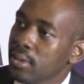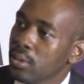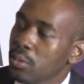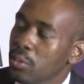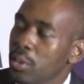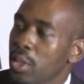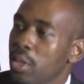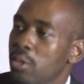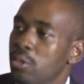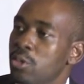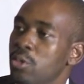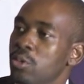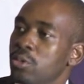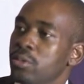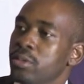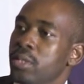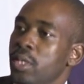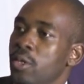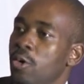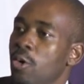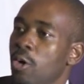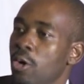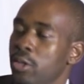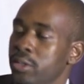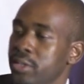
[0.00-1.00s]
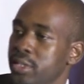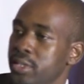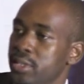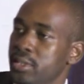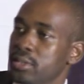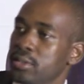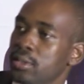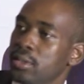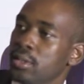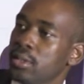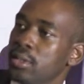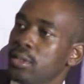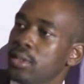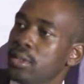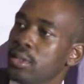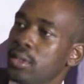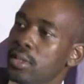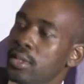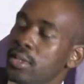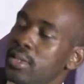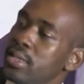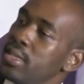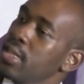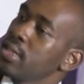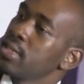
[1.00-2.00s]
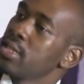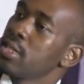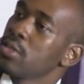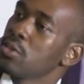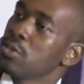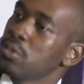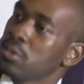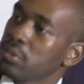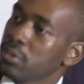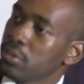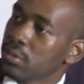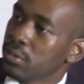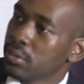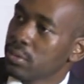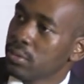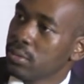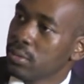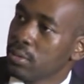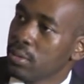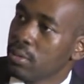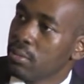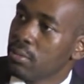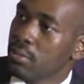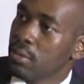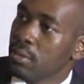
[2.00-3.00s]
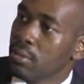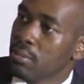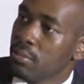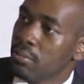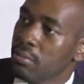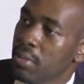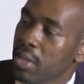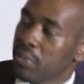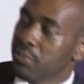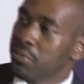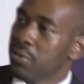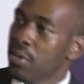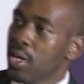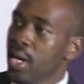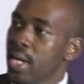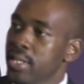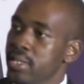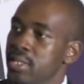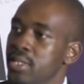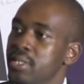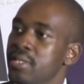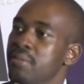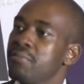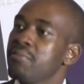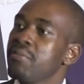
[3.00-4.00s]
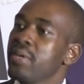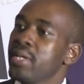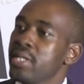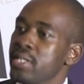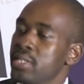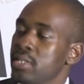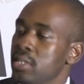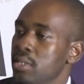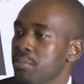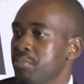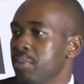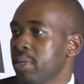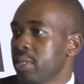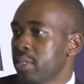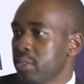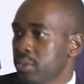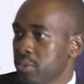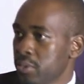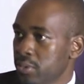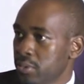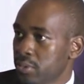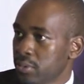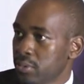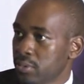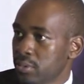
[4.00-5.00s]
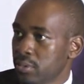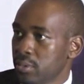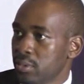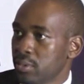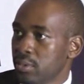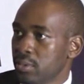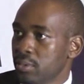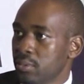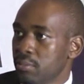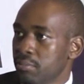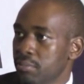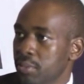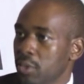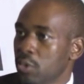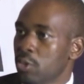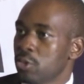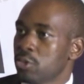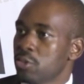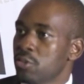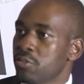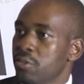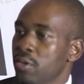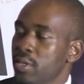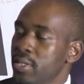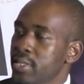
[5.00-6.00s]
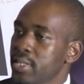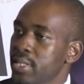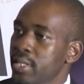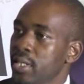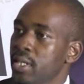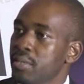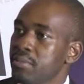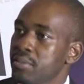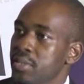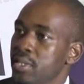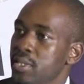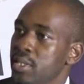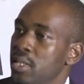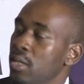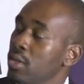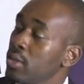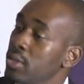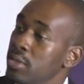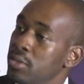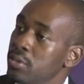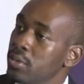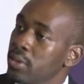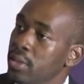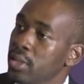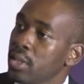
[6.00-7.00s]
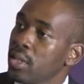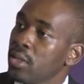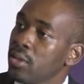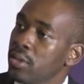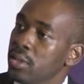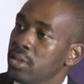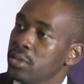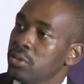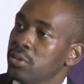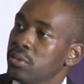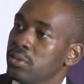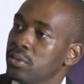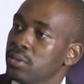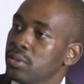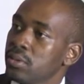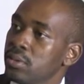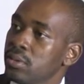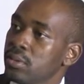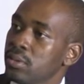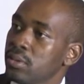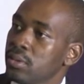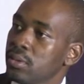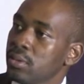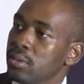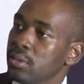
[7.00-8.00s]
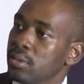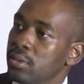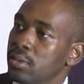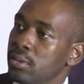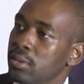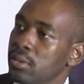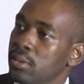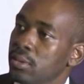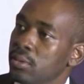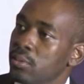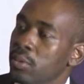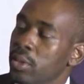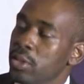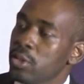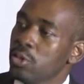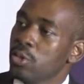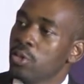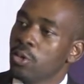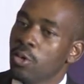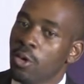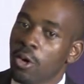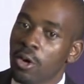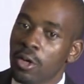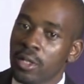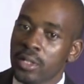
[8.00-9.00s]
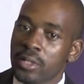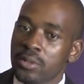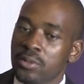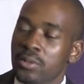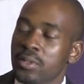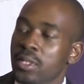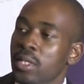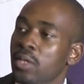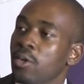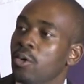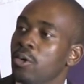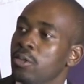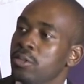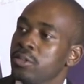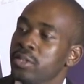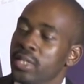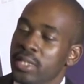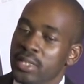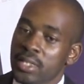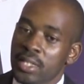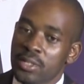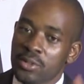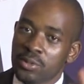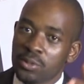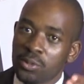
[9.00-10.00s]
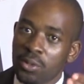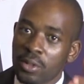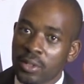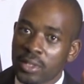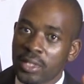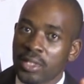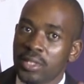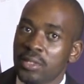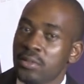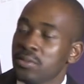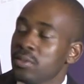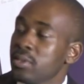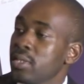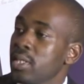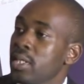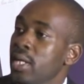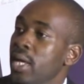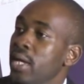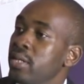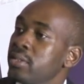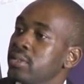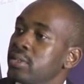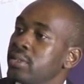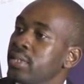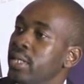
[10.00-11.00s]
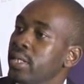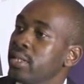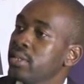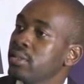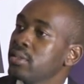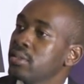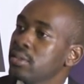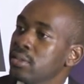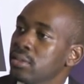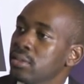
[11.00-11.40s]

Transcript: Well, look, the court is just a route. But for us, it's a very slippery route because of our circumstances, our historical issues. When you go into the court, you are just walking into the lion's den.